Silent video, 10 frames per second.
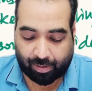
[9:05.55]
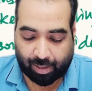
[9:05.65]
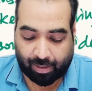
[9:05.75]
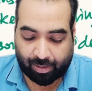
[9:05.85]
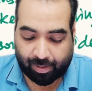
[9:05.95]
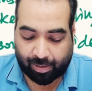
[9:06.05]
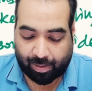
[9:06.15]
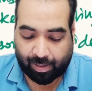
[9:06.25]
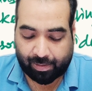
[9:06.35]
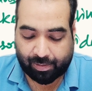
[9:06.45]

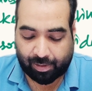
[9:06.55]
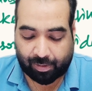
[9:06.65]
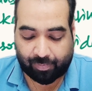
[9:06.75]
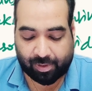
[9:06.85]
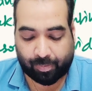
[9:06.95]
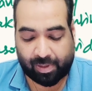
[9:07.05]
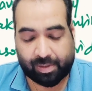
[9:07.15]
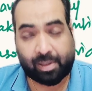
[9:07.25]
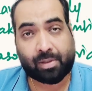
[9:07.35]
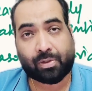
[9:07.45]
unrealized investments
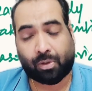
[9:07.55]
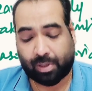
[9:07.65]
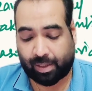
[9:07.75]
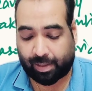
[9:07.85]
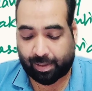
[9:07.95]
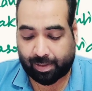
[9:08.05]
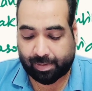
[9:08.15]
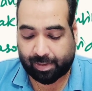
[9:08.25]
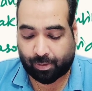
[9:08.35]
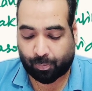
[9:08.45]
in stock and debtors
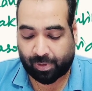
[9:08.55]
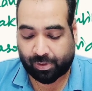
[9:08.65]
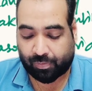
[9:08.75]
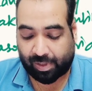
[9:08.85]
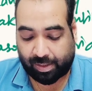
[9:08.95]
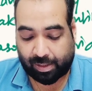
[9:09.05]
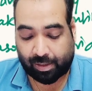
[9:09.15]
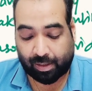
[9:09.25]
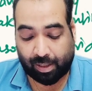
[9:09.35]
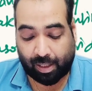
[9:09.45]
are rupees 20,